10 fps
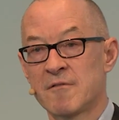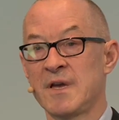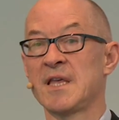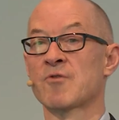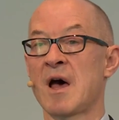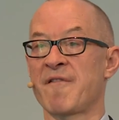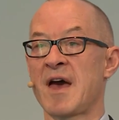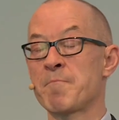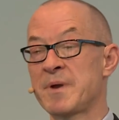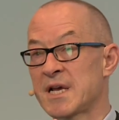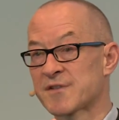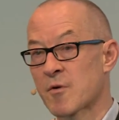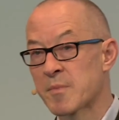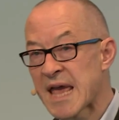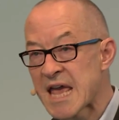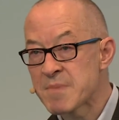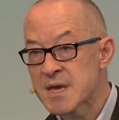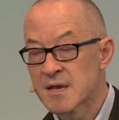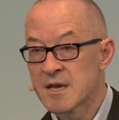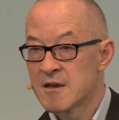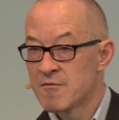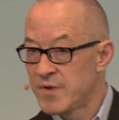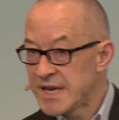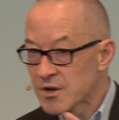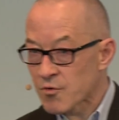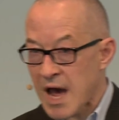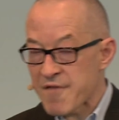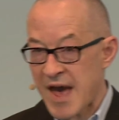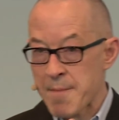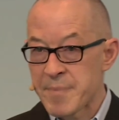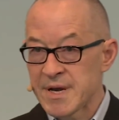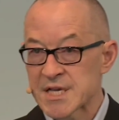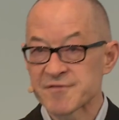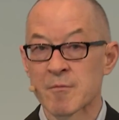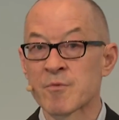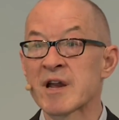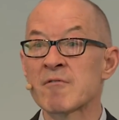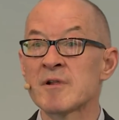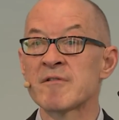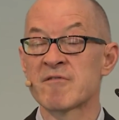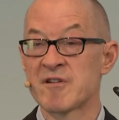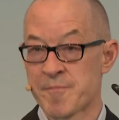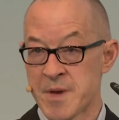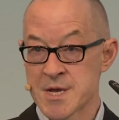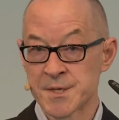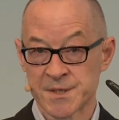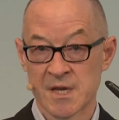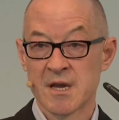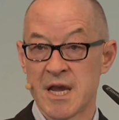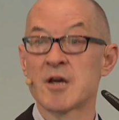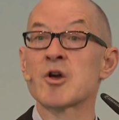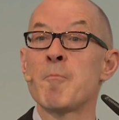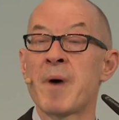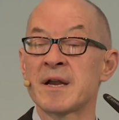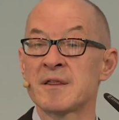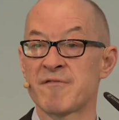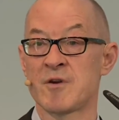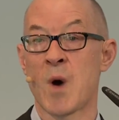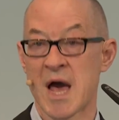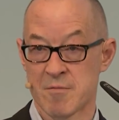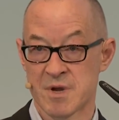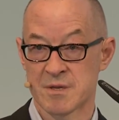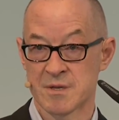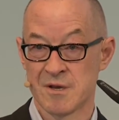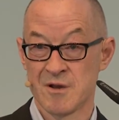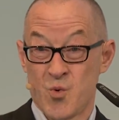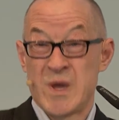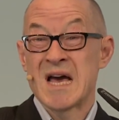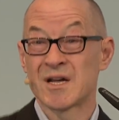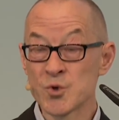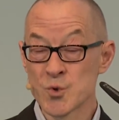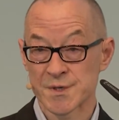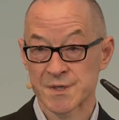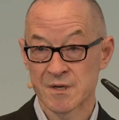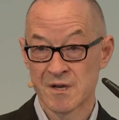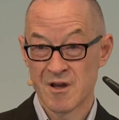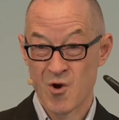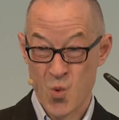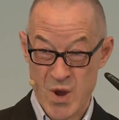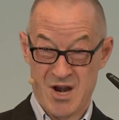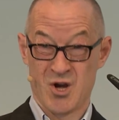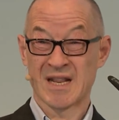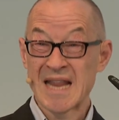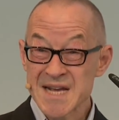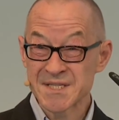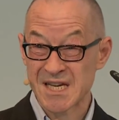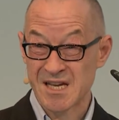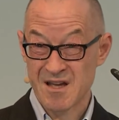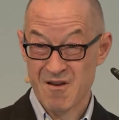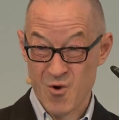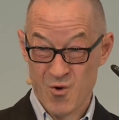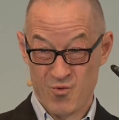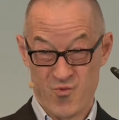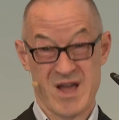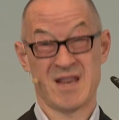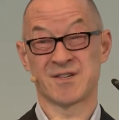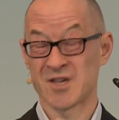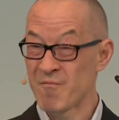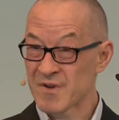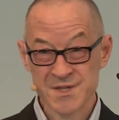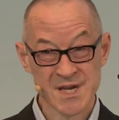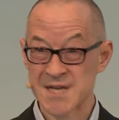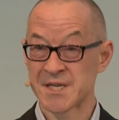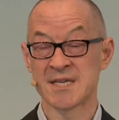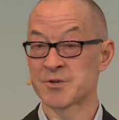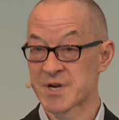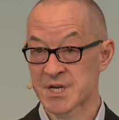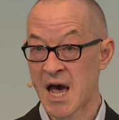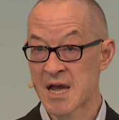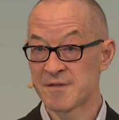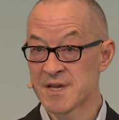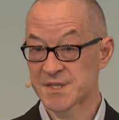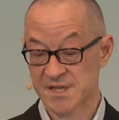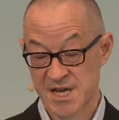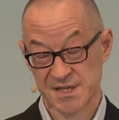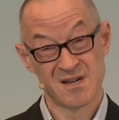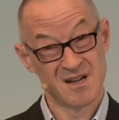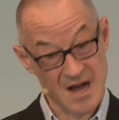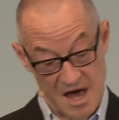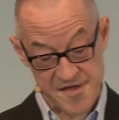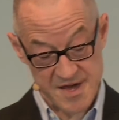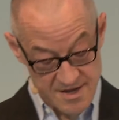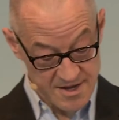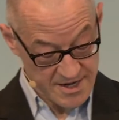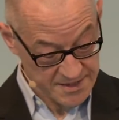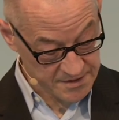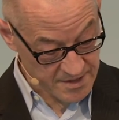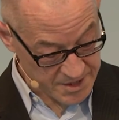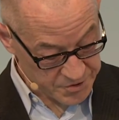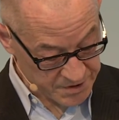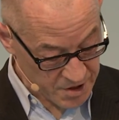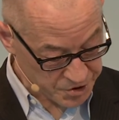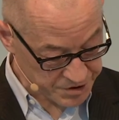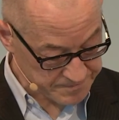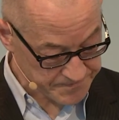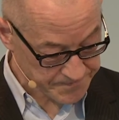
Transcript: we derive happiness from gaming, we derive happiness from rivalry with peers in a competitive environment. We are doers. We are not lazy. When someone says he's retired these days, I think it's a dangerous notion.